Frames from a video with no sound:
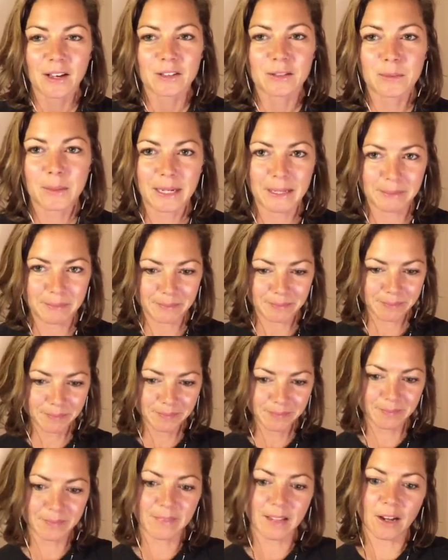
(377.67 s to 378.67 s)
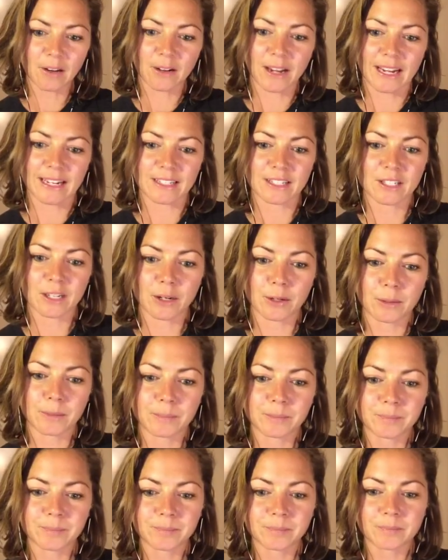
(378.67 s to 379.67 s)
Sweet. Okay,
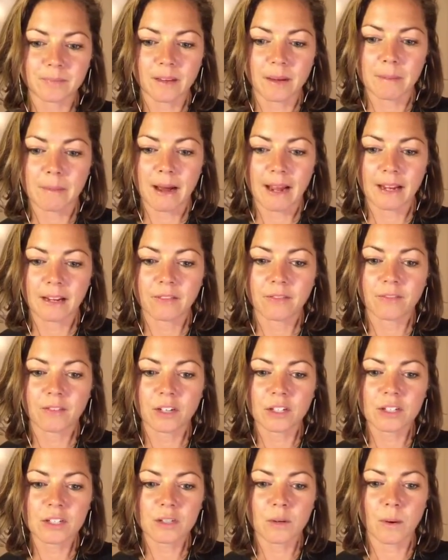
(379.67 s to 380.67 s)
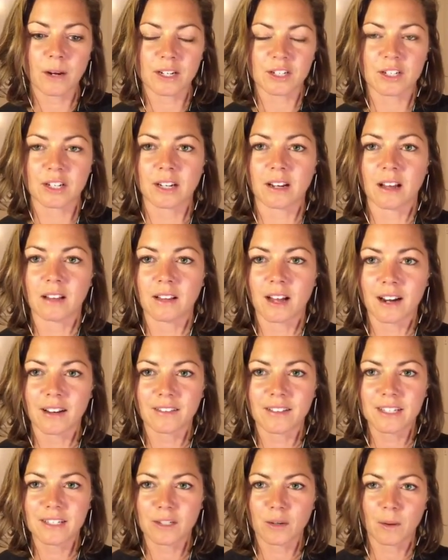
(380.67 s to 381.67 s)
so my first question, a lot
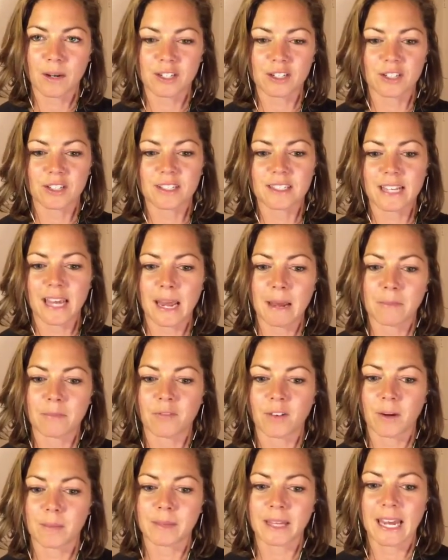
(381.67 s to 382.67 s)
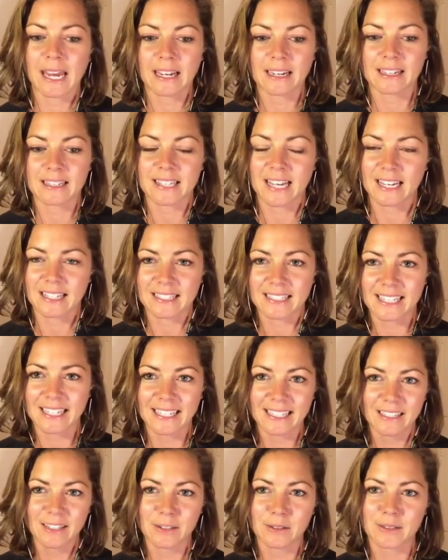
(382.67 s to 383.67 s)
of these questions came from Candace
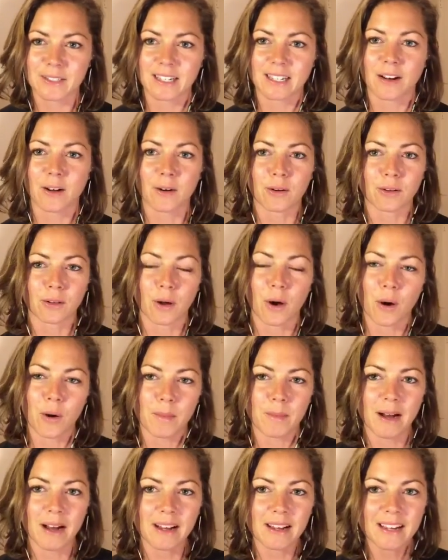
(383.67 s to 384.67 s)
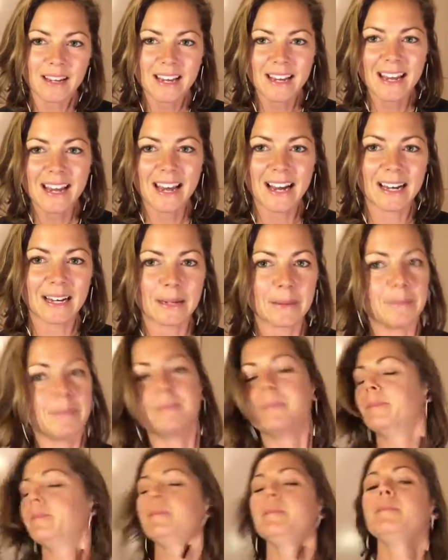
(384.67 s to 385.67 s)
Henson, who's in Oklahoma.
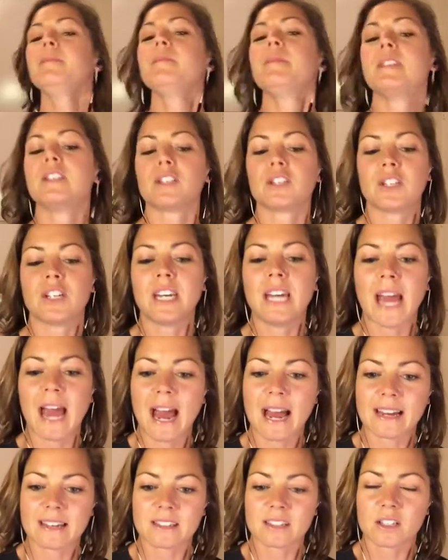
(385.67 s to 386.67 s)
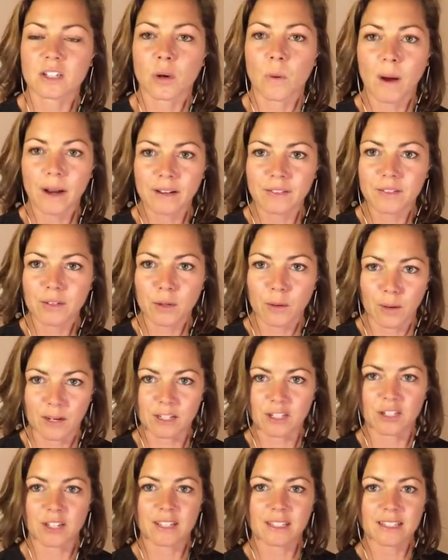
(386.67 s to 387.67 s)
She asked quite a few
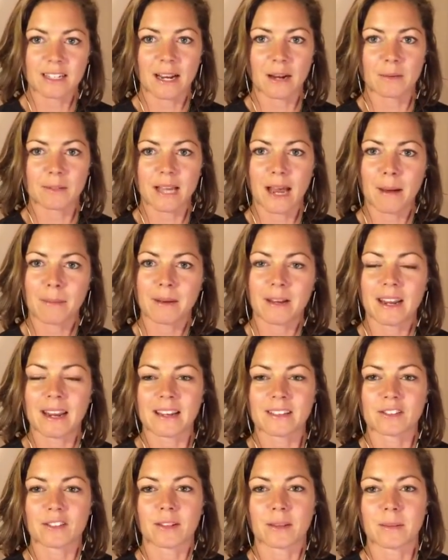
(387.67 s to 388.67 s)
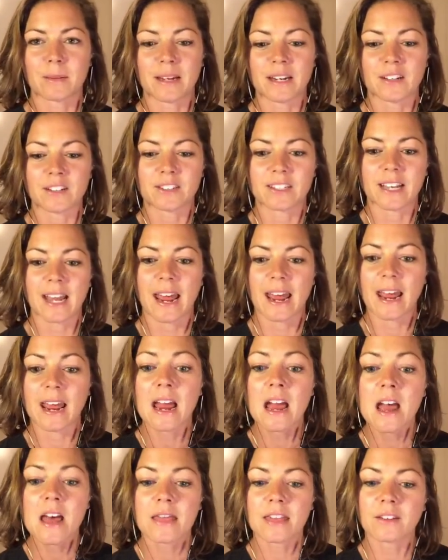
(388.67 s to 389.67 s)
questions, and I was happy to answer them here today.
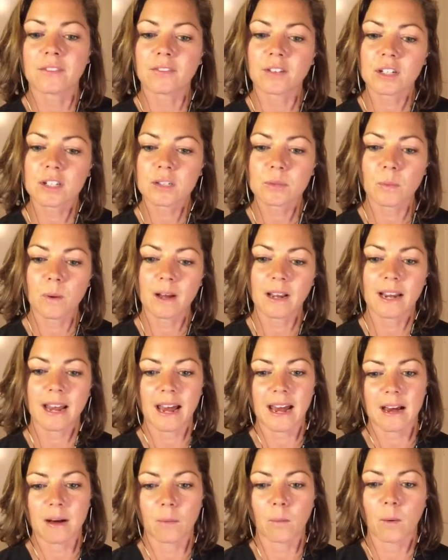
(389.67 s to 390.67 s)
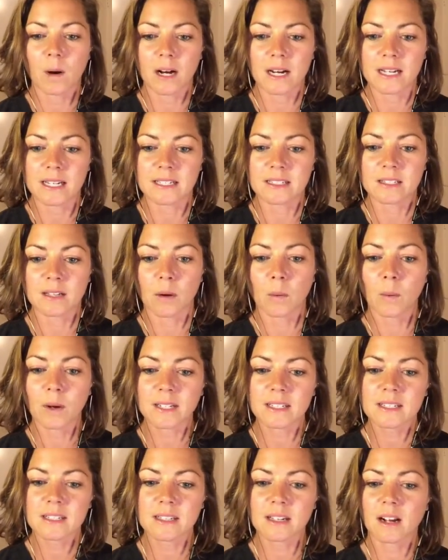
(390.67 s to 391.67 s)
The first one was,
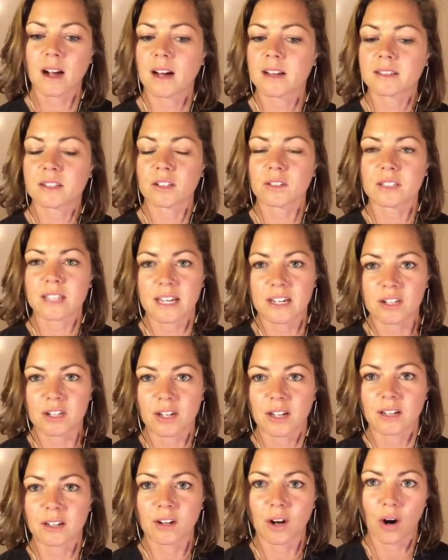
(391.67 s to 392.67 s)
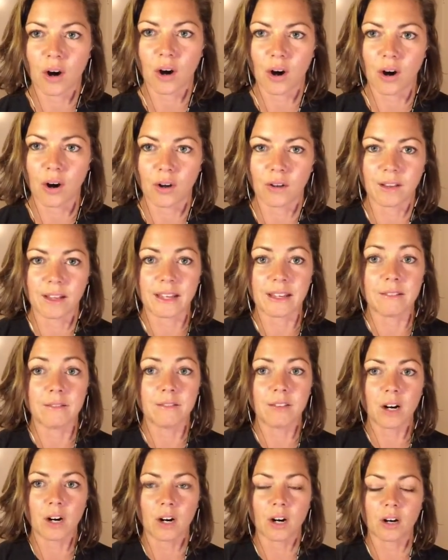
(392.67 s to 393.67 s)
what does a consultation call
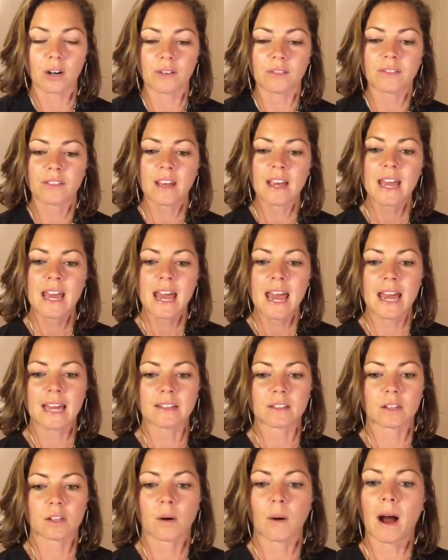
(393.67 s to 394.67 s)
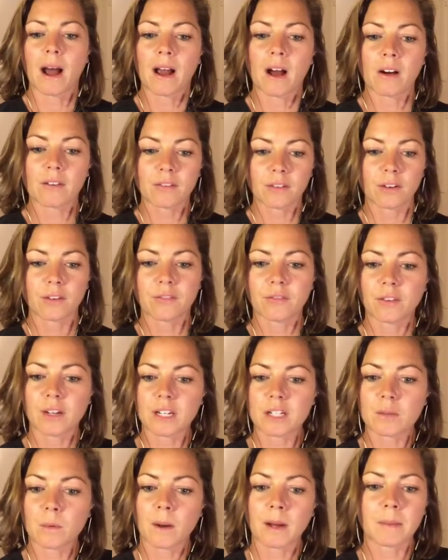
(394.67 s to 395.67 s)
involve? And so I offer a
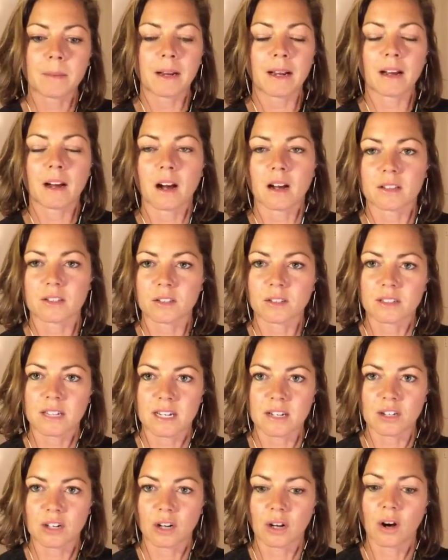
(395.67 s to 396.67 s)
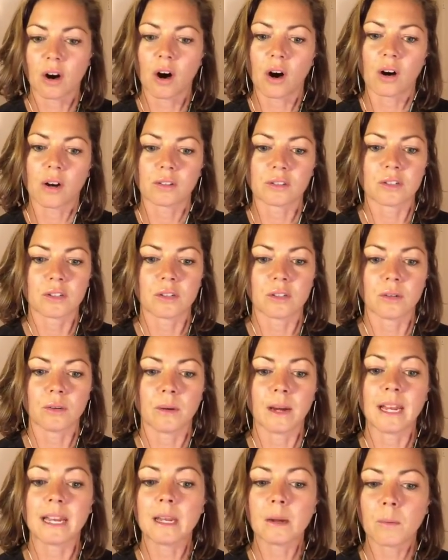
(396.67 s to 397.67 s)
free 20-minute consultation call to
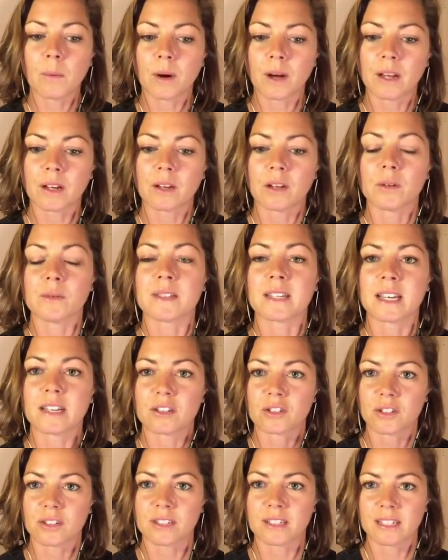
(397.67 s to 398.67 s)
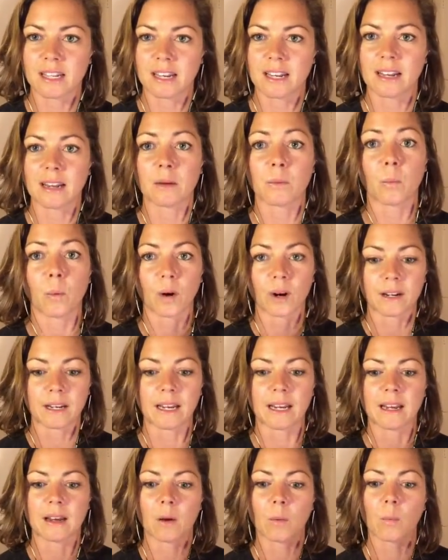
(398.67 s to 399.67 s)
anyone who's interested in
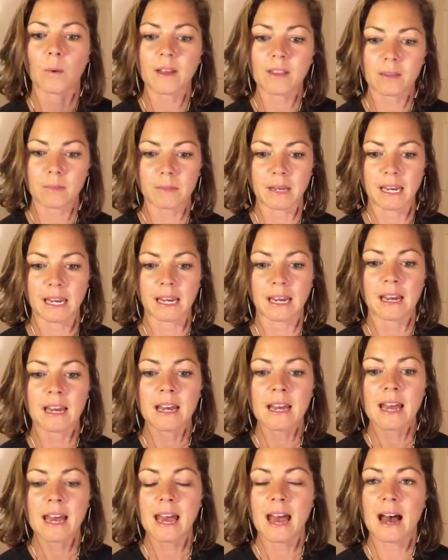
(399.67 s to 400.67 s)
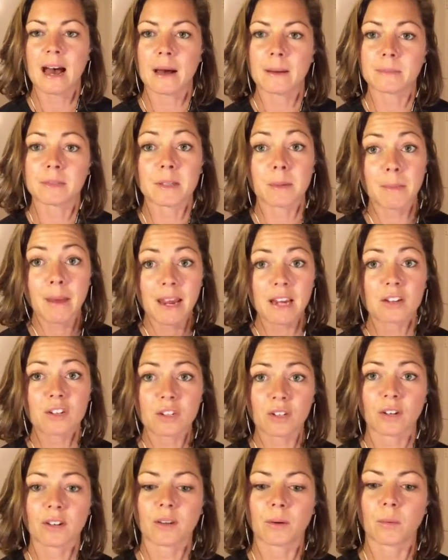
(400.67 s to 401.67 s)
working with me to make
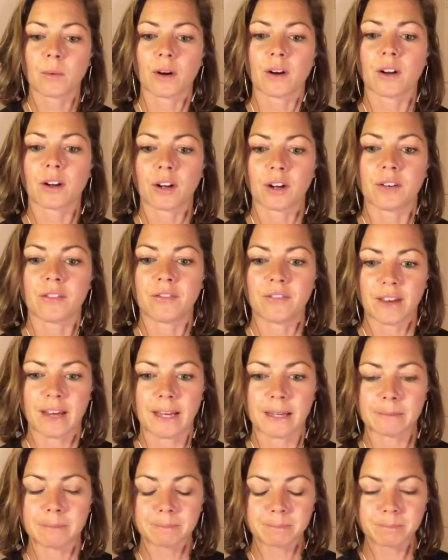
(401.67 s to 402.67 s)
sure that we're a good fit.